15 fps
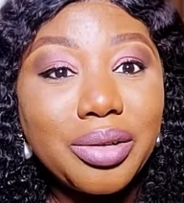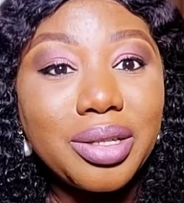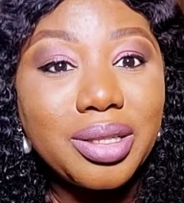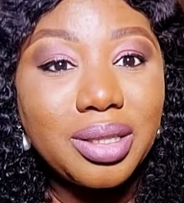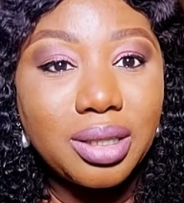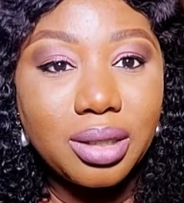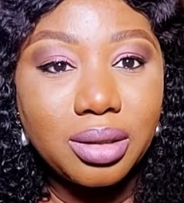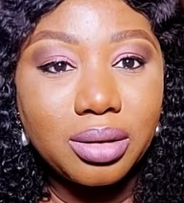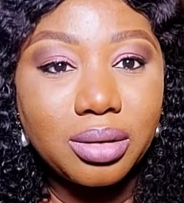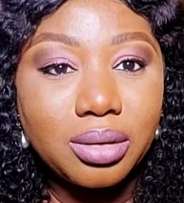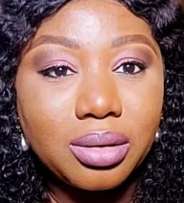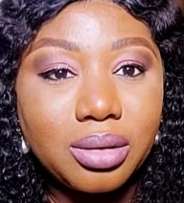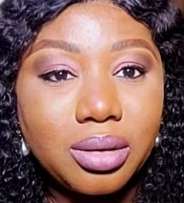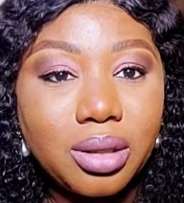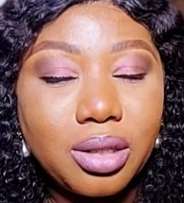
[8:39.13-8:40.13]
but
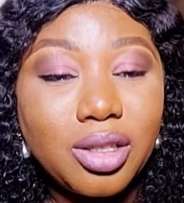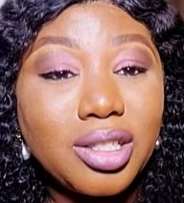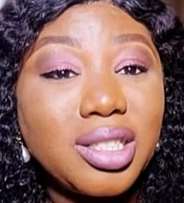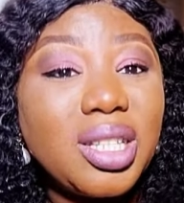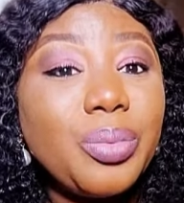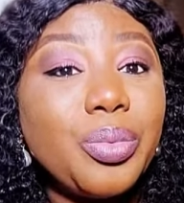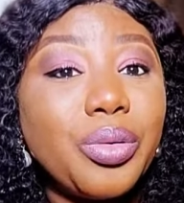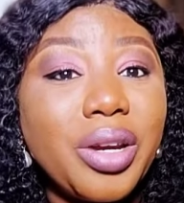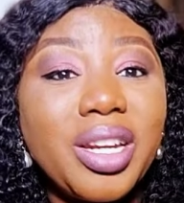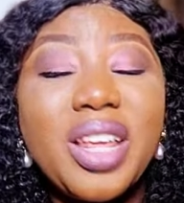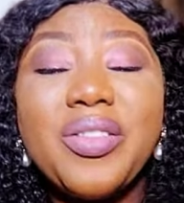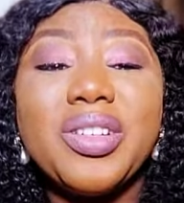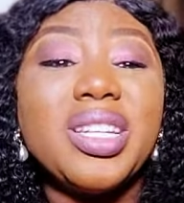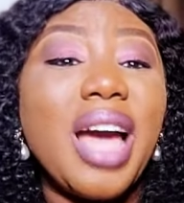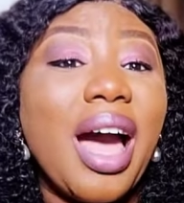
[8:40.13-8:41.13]
because of
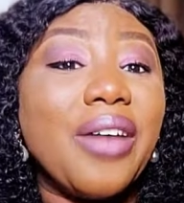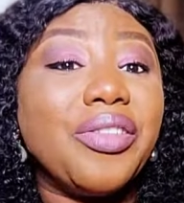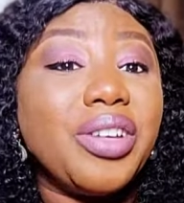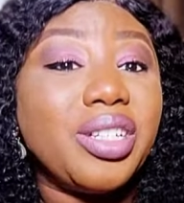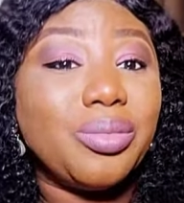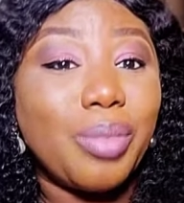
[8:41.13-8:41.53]
the love,